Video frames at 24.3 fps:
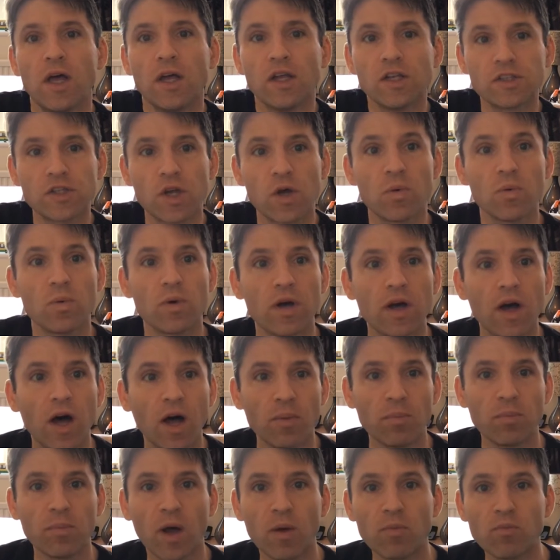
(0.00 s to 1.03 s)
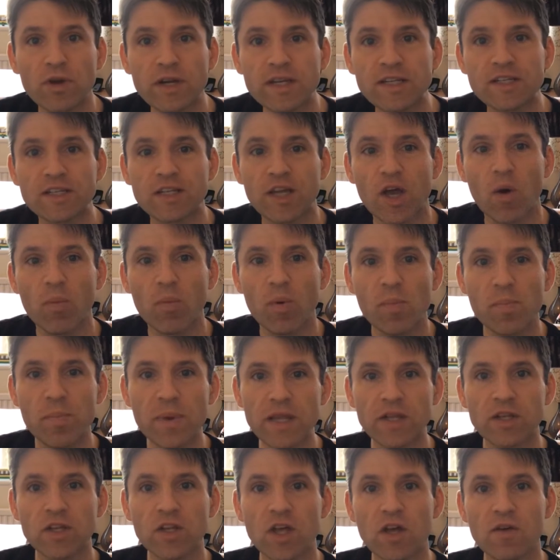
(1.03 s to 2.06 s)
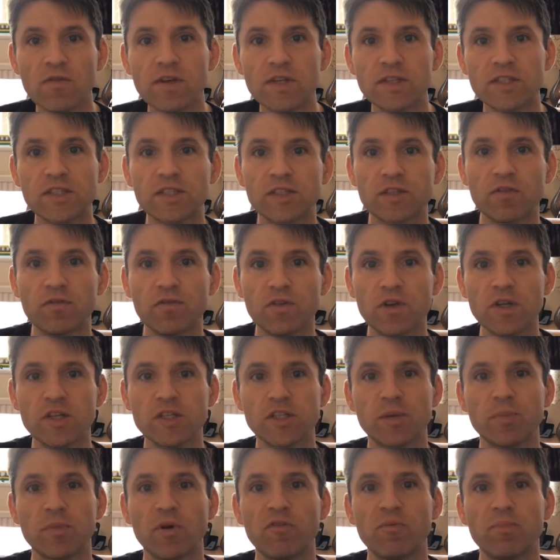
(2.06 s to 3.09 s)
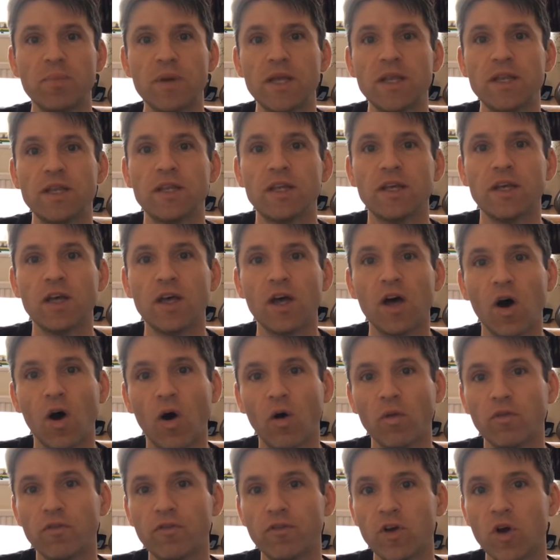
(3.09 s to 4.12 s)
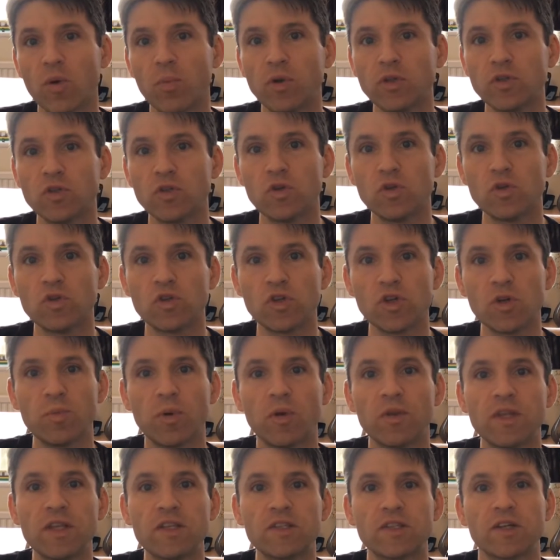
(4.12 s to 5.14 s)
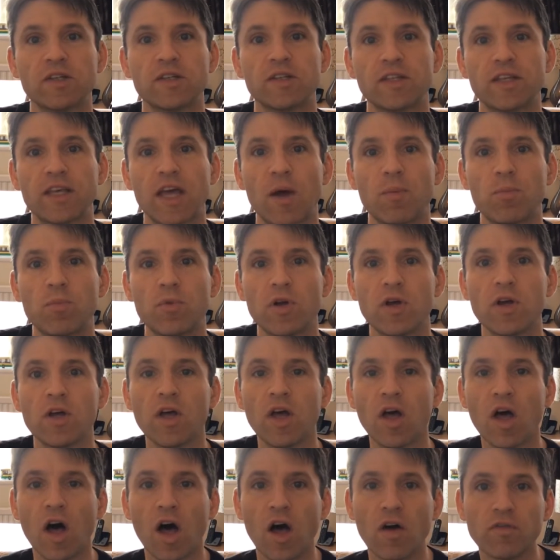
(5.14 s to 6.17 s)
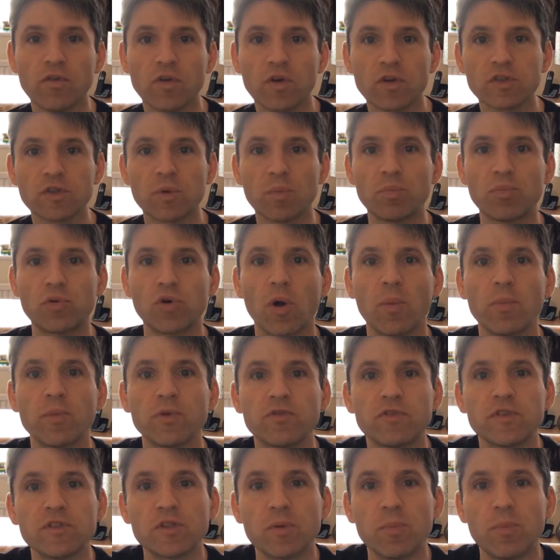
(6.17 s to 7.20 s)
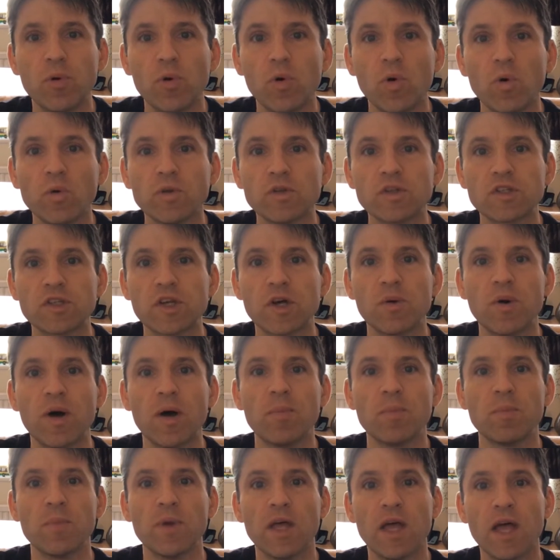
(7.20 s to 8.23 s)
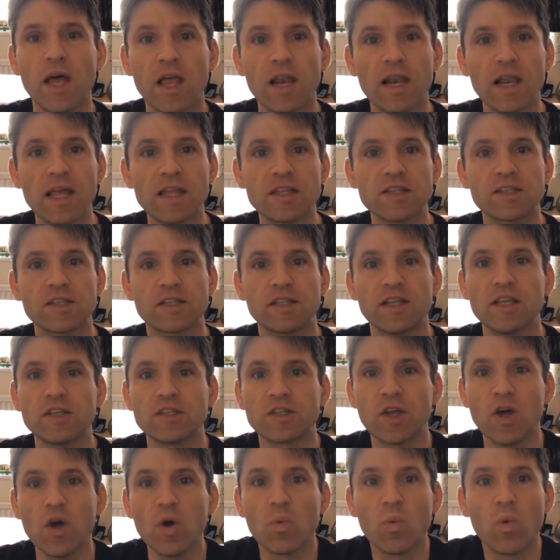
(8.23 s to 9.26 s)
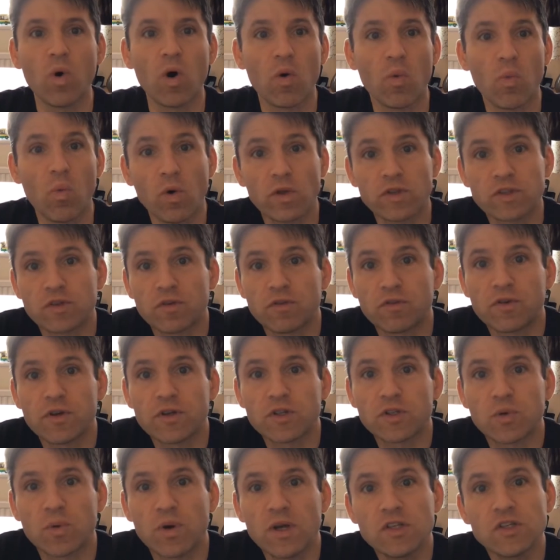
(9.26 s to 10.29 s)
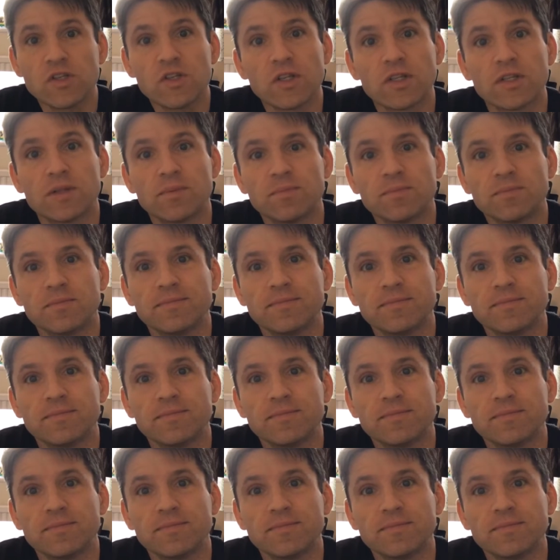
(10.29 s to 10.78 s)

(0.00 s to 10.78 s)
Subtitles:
So I'm ready to go. I'm a bit nervous. It's the first time I've been on film on YouTube on this side of the camera. I've got some props for support. So let's go. What's your first question?